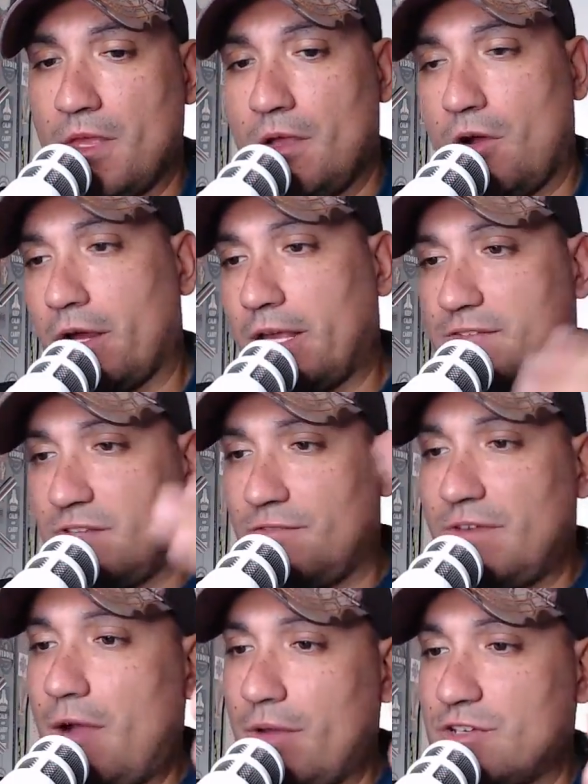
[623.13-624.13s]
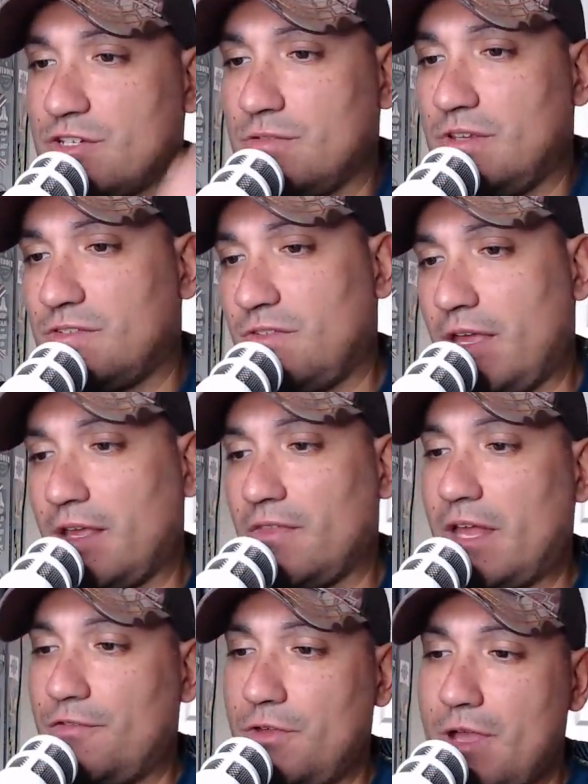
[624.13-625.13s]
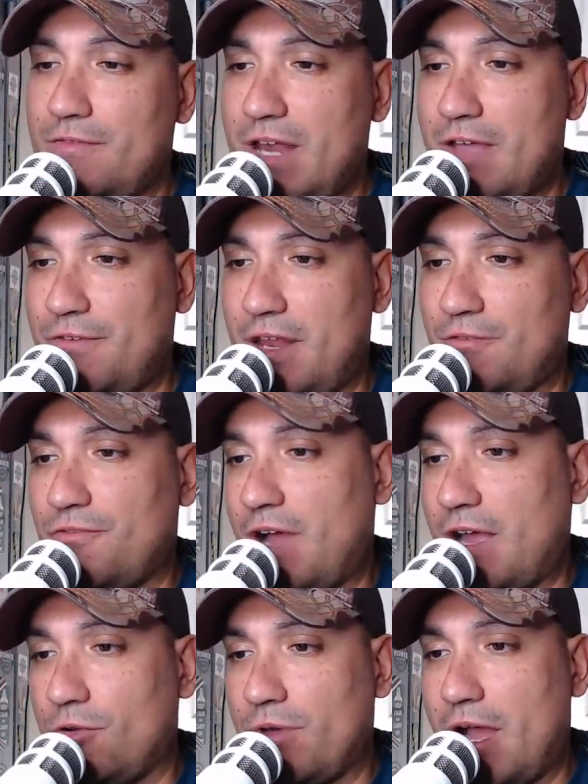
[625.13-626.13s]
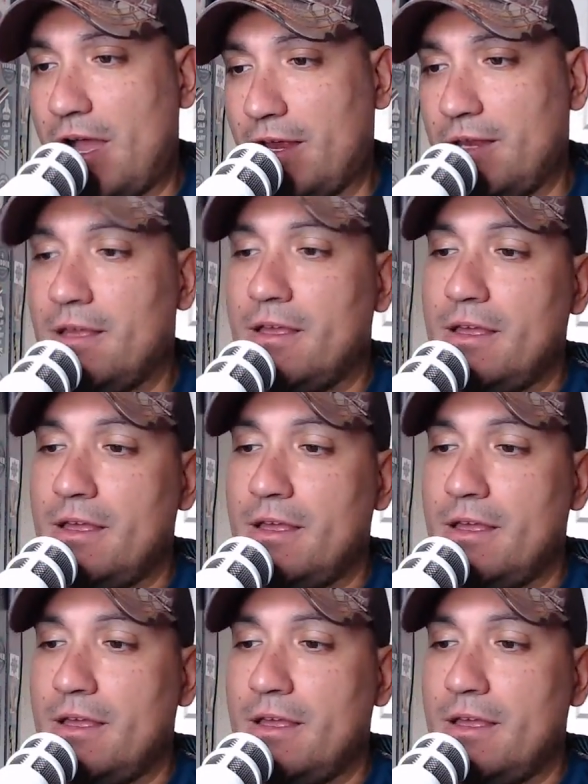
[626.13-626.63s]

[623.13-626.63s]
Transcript: or I guess they've now issued this thing that if you have an FNN 509